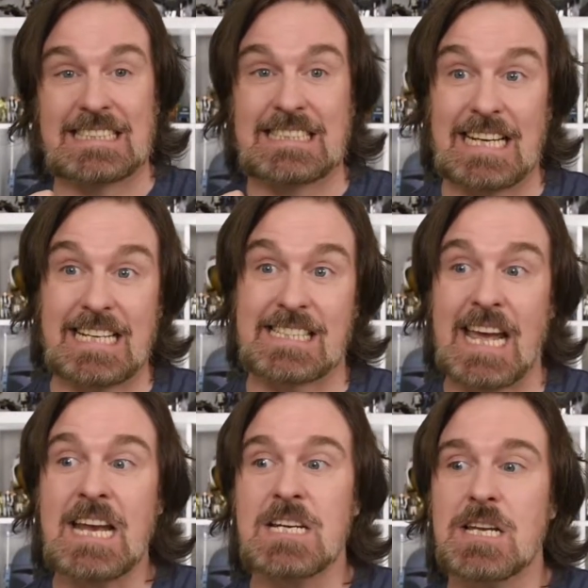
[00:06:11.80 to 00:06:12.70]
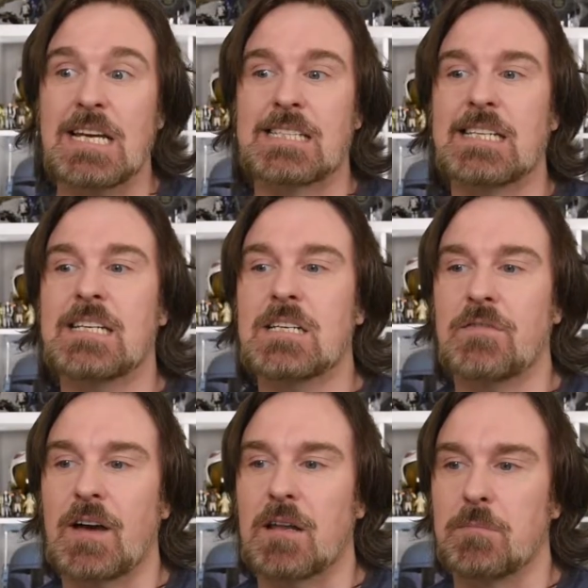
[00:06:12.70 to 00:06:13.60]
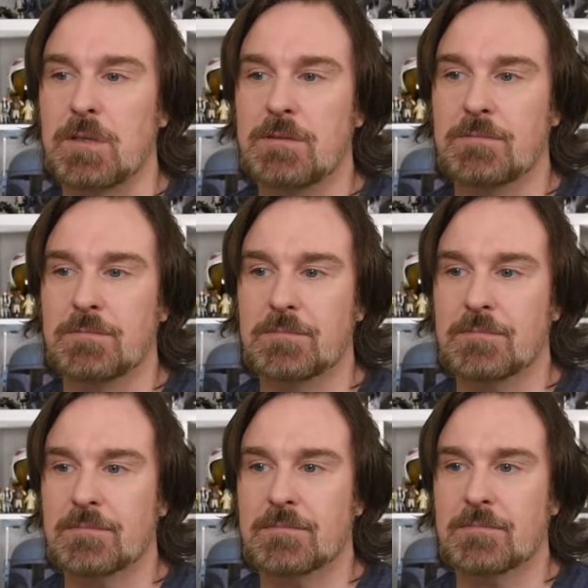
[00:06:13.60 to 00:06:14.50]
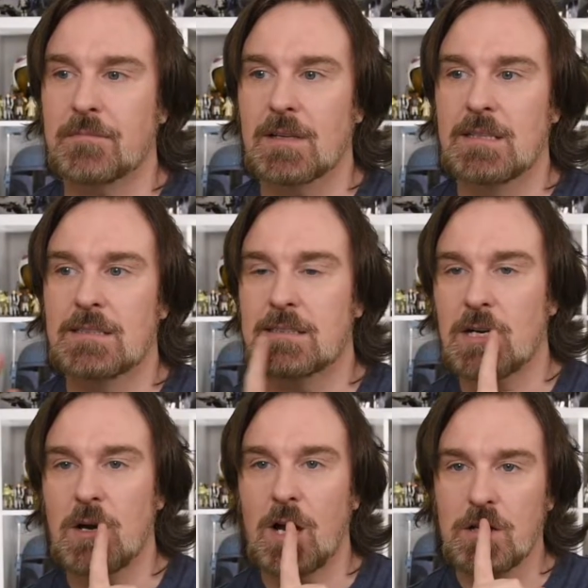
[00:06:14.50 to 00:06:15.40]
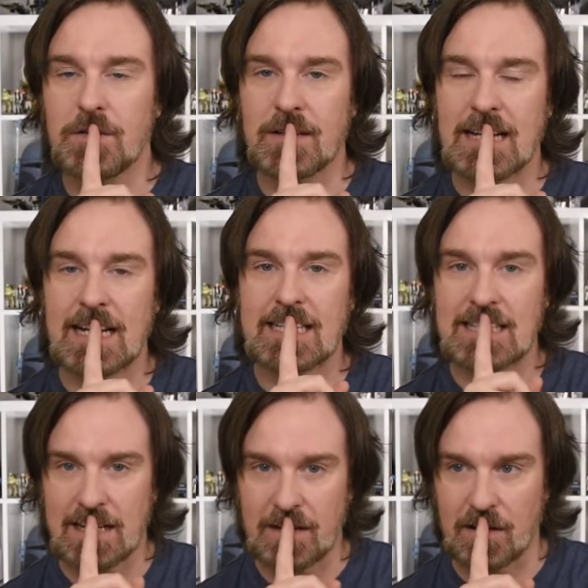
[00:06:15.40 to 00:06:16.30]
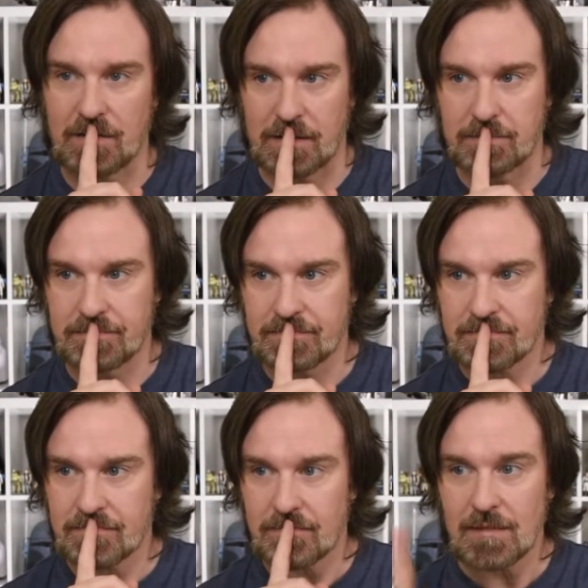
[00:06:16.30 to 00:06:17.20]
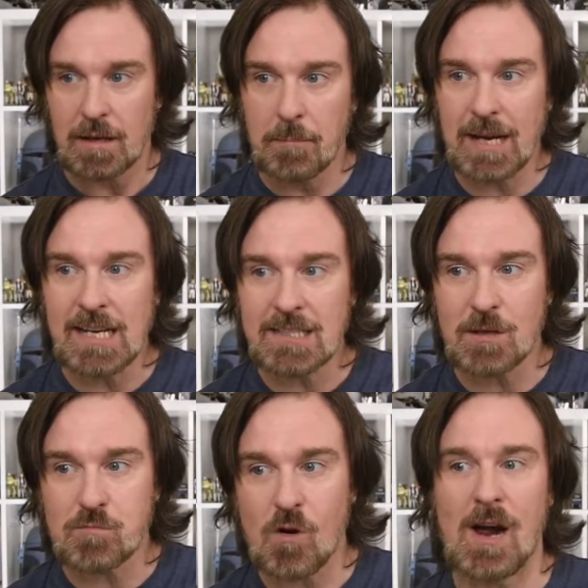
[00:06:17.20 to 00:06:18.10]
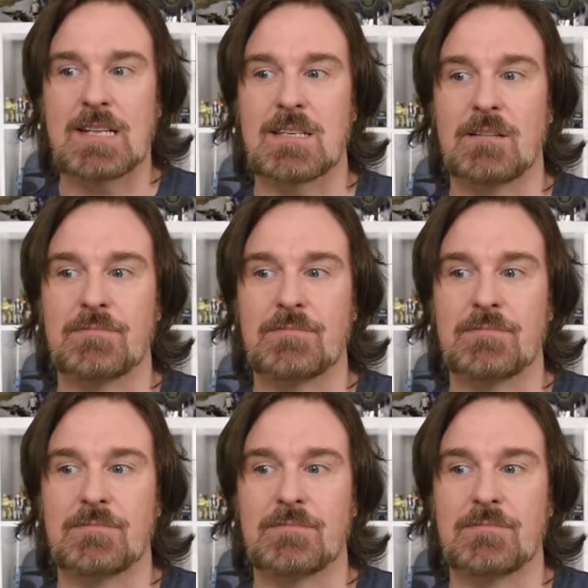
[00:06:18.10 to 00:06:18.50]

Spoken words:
It says in development. So hopefully that gets taken off him. But he's the writer.